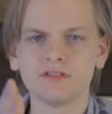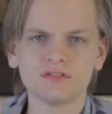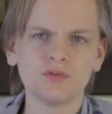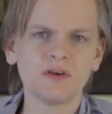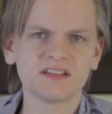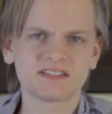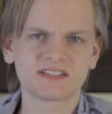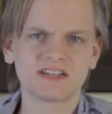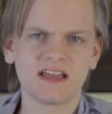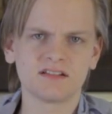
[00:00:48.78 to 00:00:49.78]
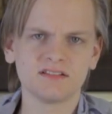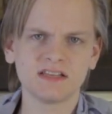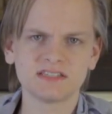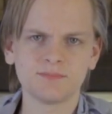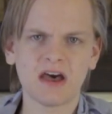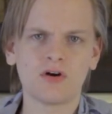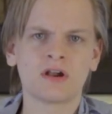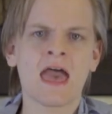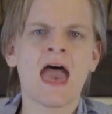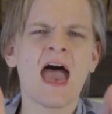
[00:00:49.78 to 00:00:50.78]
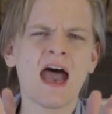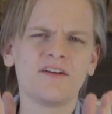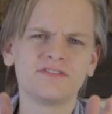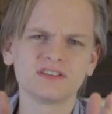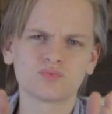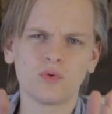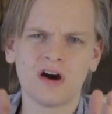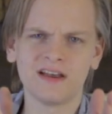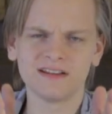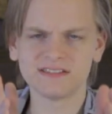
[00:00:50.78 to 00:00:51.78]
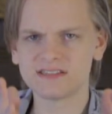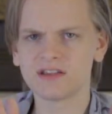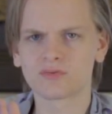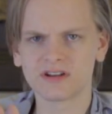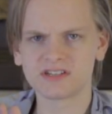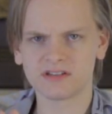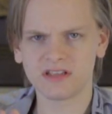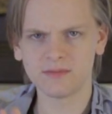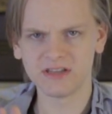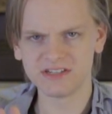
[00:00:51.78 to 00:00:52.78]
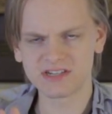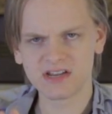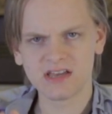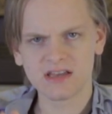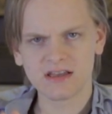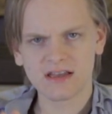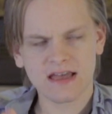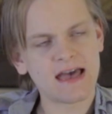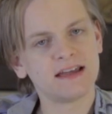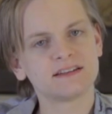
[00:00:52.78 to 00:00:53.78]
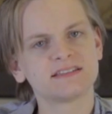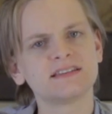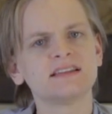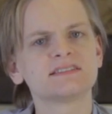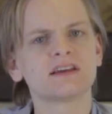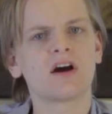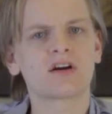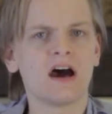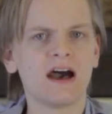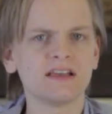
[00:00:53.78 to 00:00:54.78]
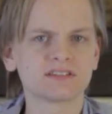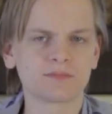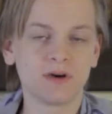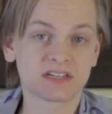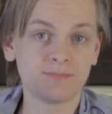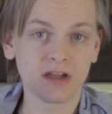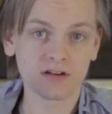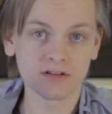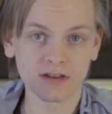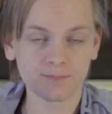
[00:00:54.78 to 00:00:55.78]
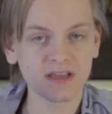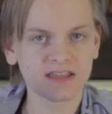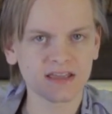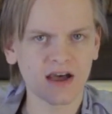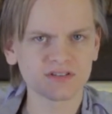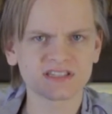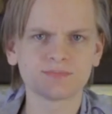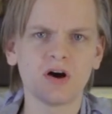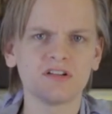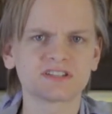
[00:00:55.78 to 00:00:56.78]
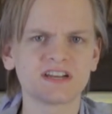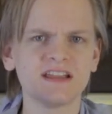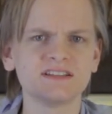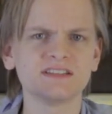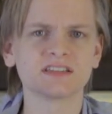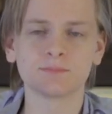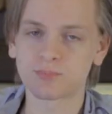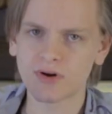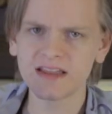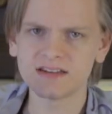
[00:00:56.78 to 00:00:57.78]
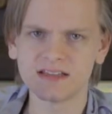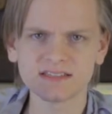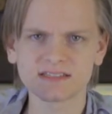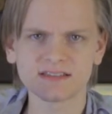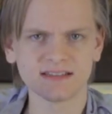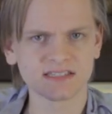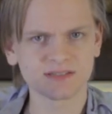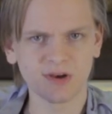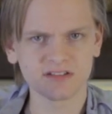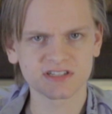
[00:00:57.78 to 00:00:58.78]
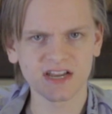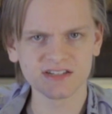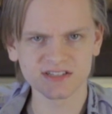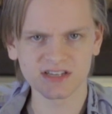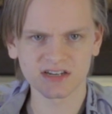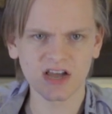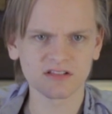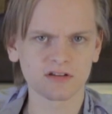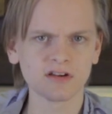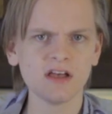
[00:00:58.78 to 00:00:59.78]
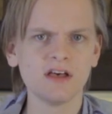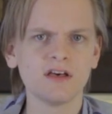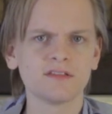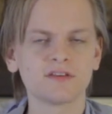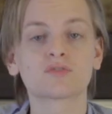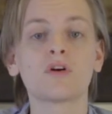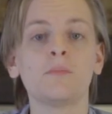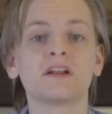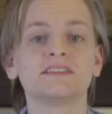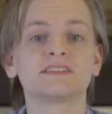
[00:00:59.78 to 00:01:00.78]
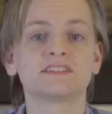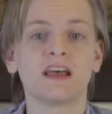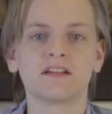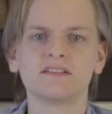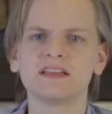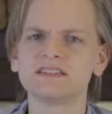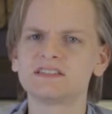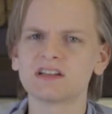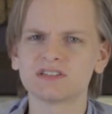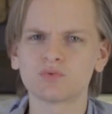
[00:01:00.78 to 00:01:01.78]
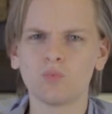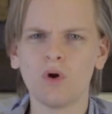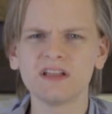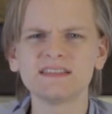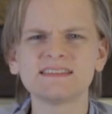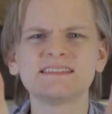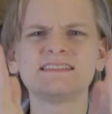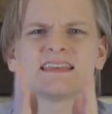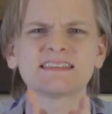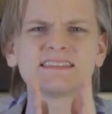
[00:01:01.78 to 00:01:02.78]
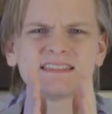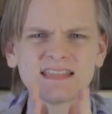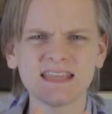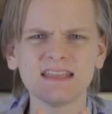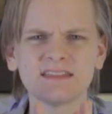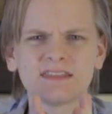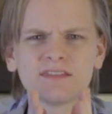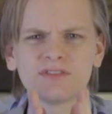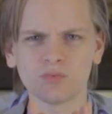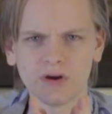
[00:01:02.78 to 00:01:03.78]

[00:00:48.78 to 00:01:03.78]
The luminance channel is about half as wide as the original image, and since our eyes are much better at picking out small changes in brightness than small changes in color, the chrominance channel is just 1/16th the